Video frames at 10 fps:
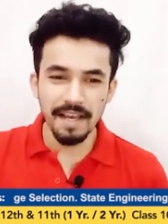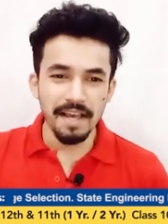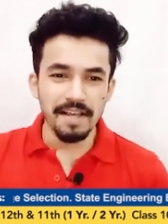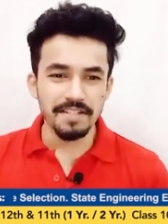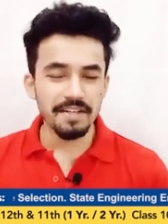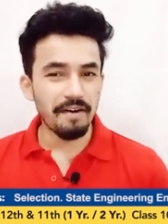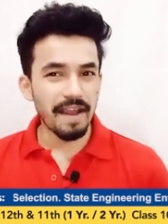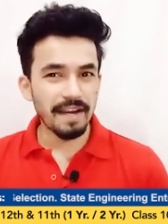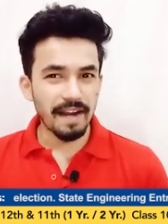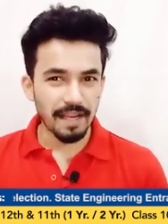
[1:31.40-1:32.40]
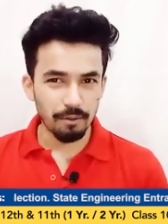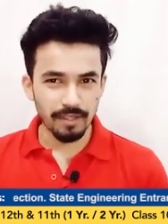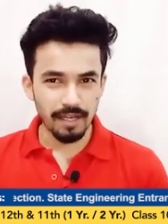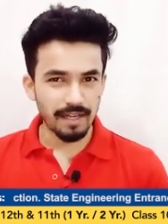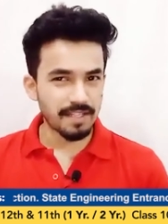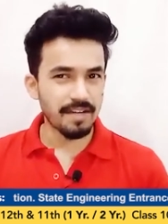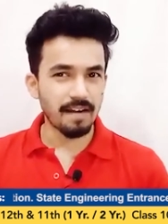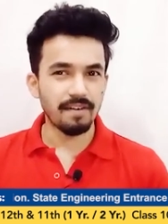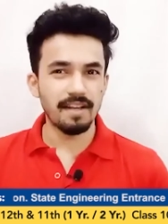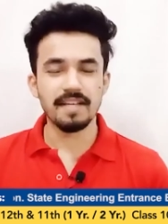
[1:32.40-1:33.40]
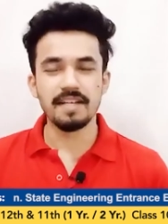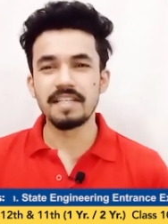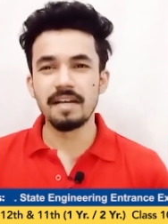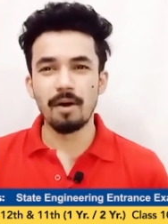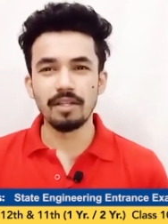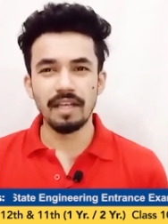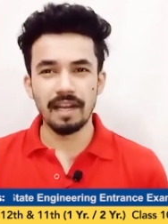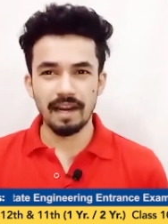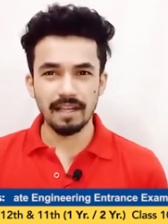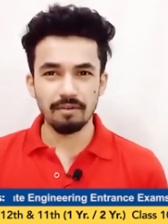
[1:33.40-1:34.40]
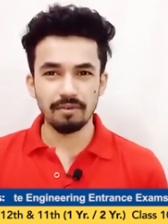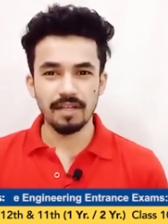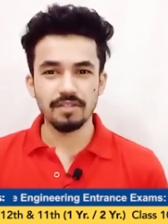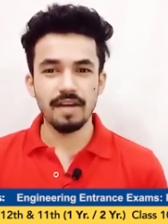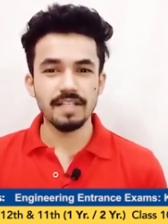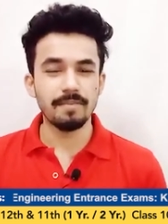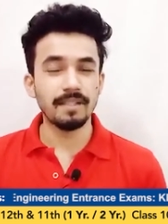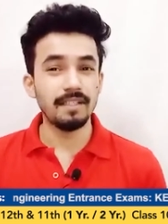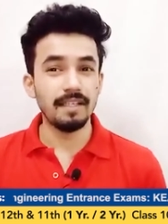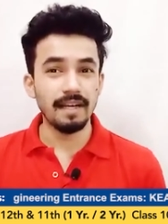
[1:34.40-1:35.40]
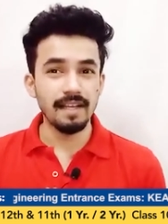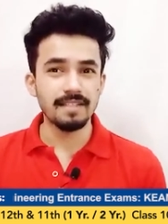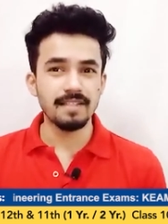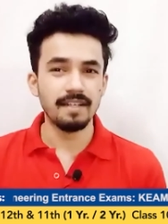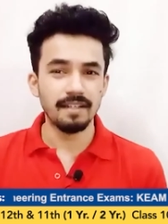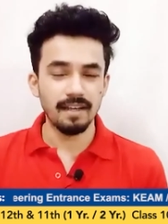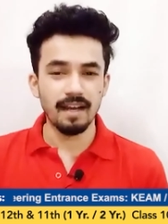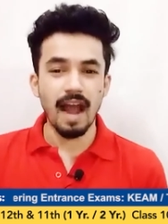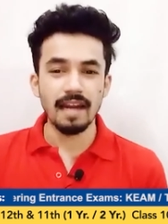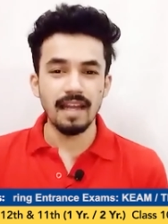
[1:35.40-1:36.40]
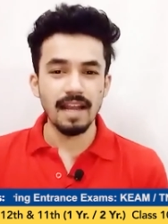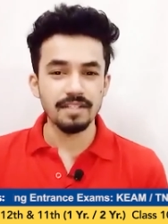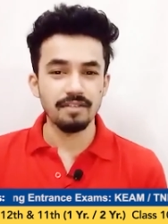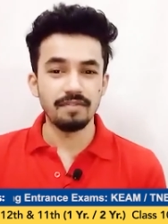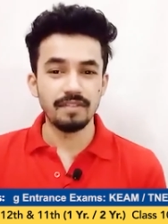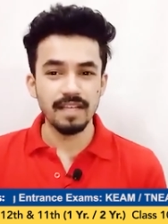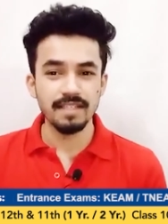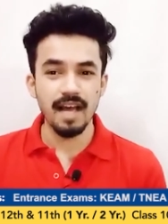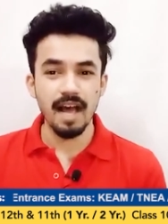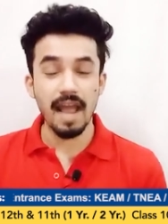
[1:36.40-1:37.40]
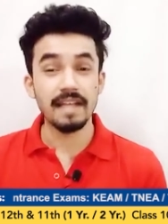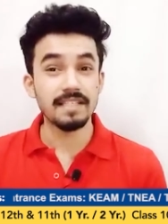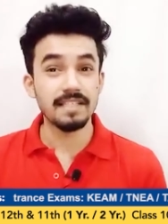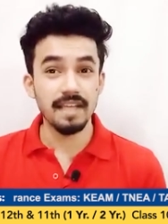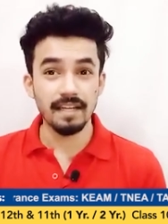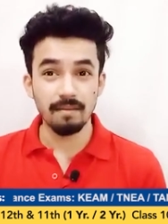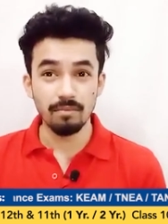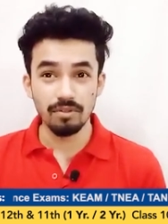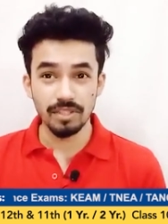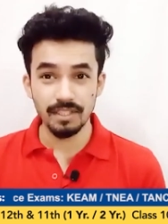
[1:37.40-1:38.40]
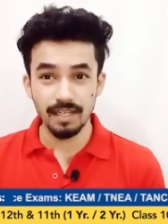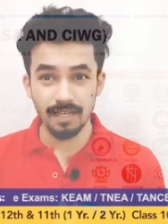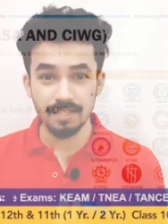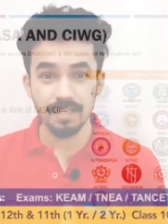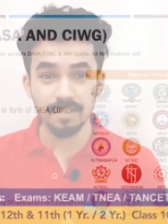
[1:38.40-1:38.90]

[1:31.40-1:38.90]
So now NRI quota, let's start with discussing about the NRI quota. So as per the latest guidelines of DASA and CIWG, it says